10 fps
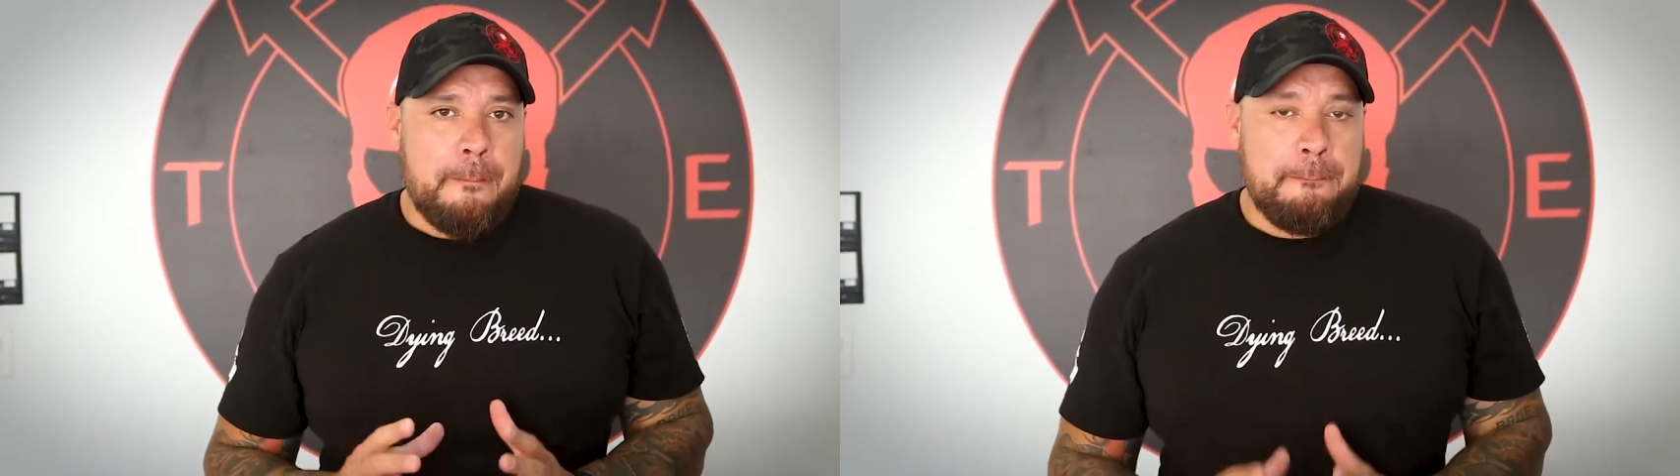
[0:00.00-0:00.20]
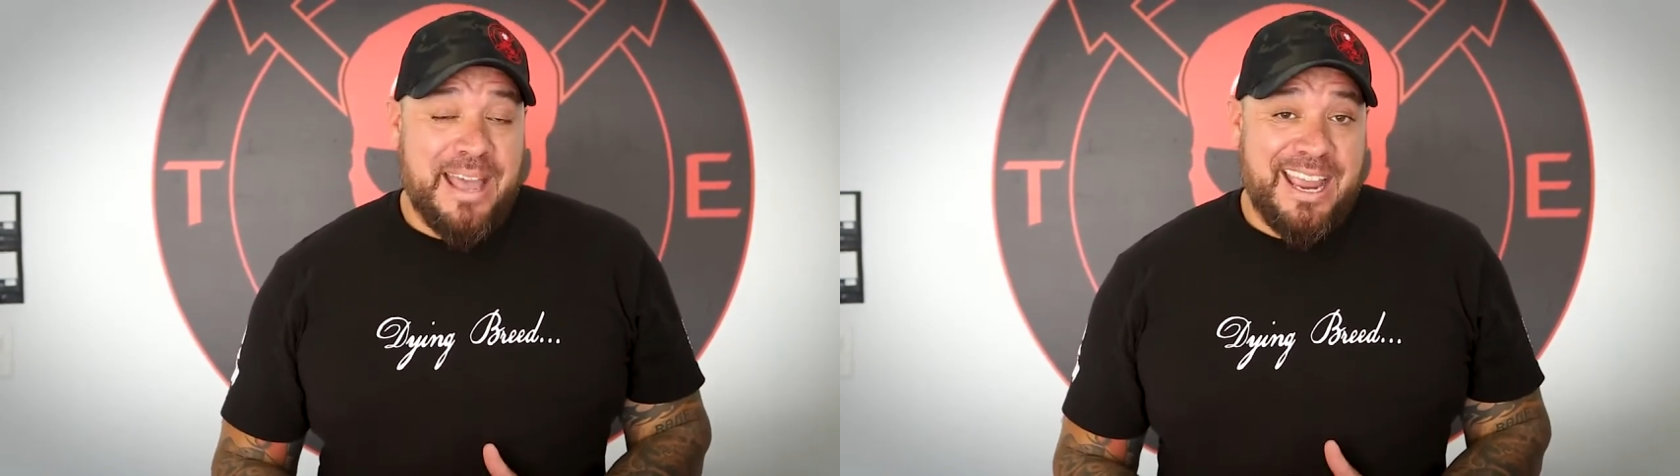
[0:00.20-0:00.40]

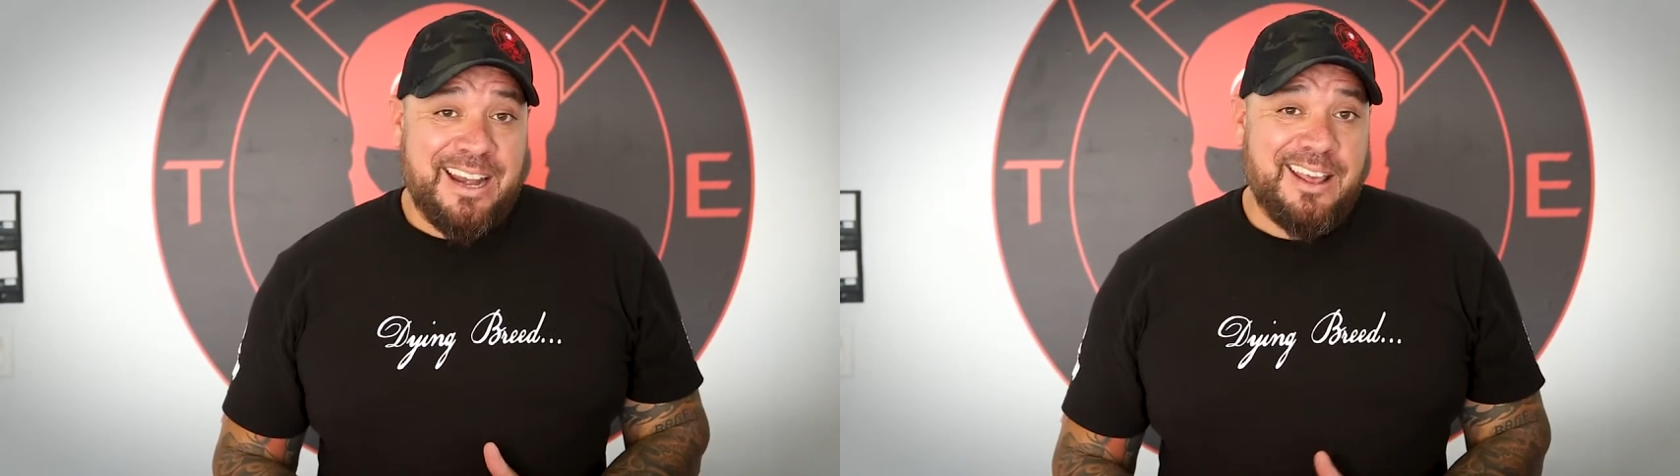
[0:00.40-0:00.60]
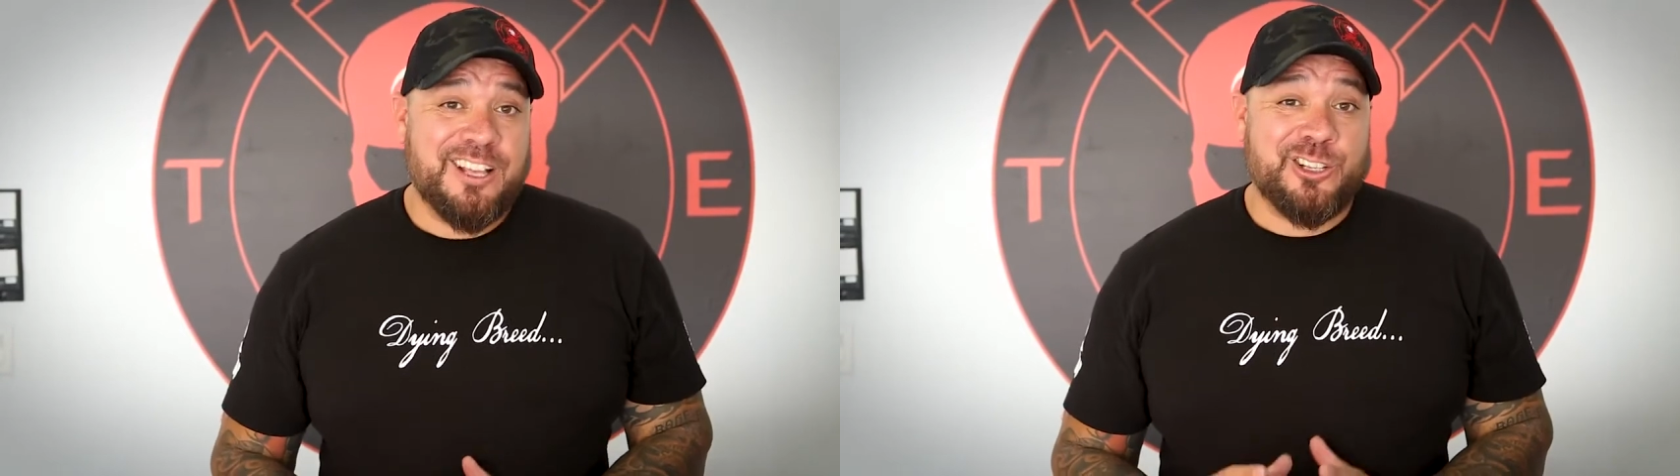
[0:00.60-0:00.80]

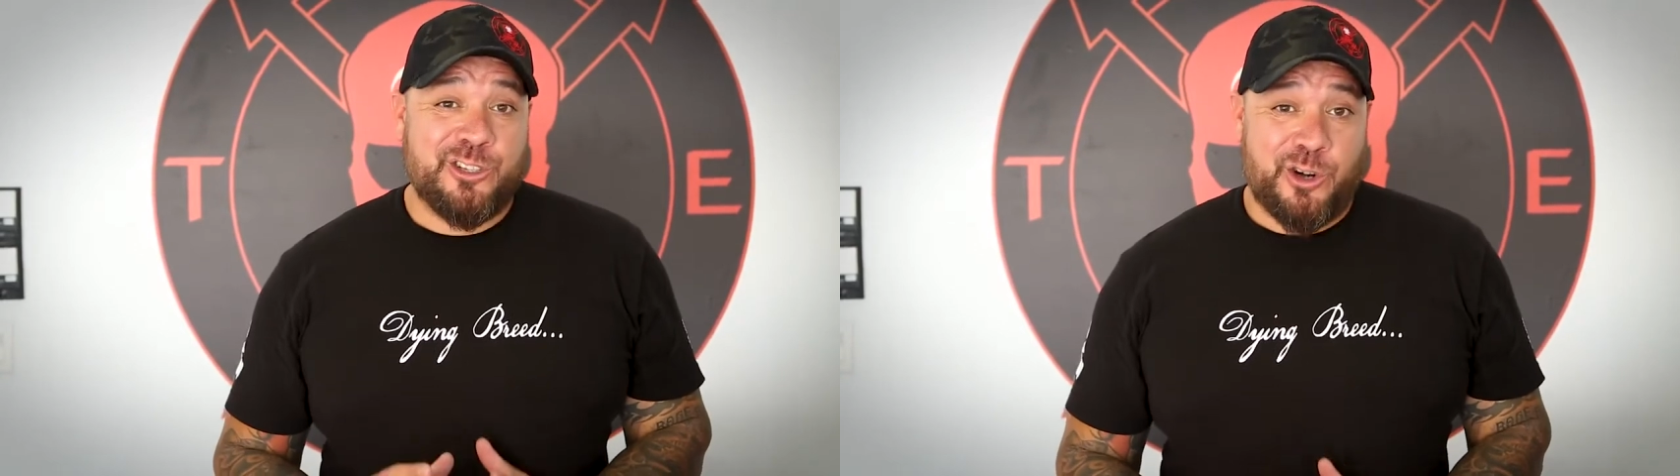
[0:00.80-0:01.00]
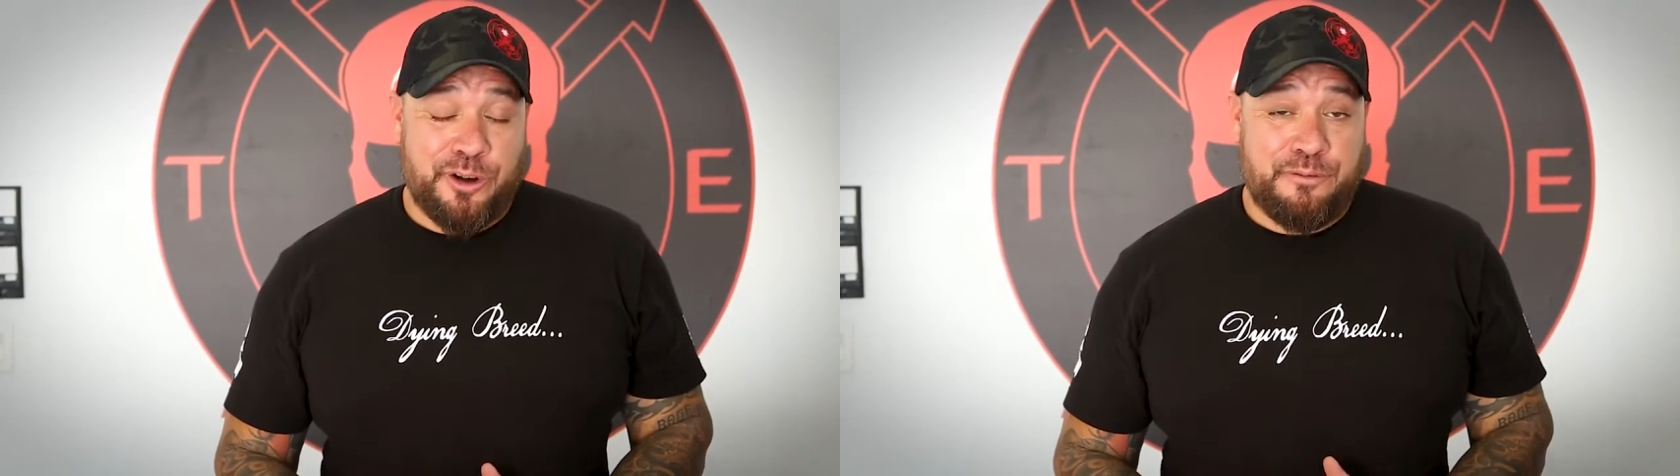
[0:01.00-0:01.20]
made
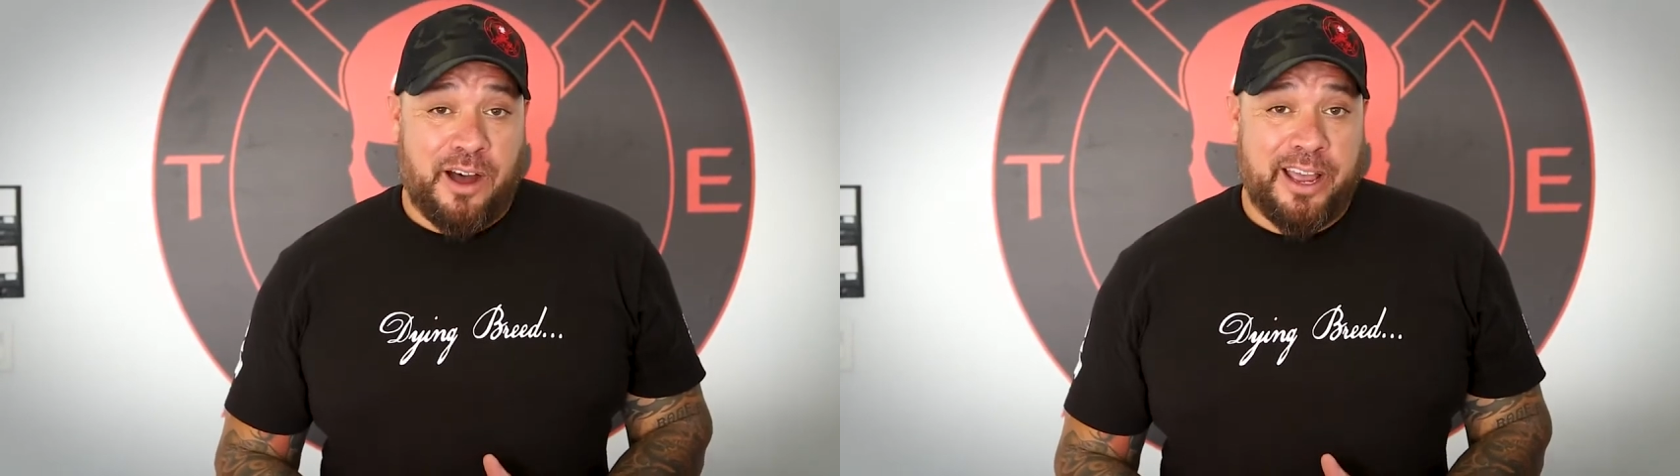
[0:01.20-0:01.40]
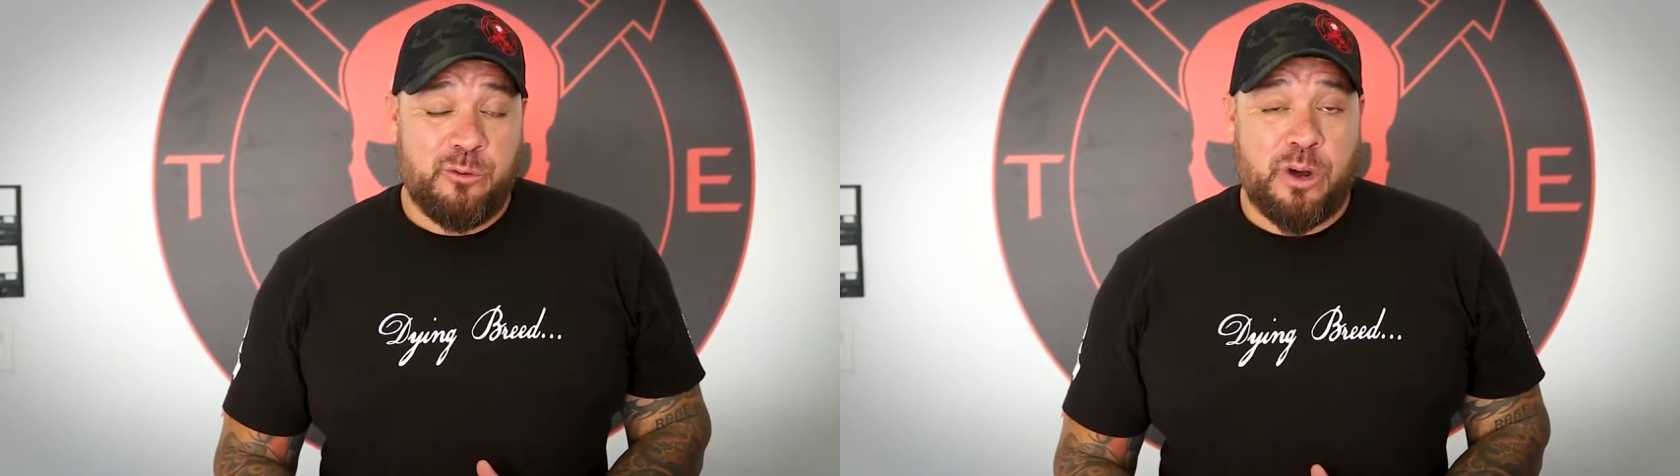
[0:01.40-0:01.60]
certified.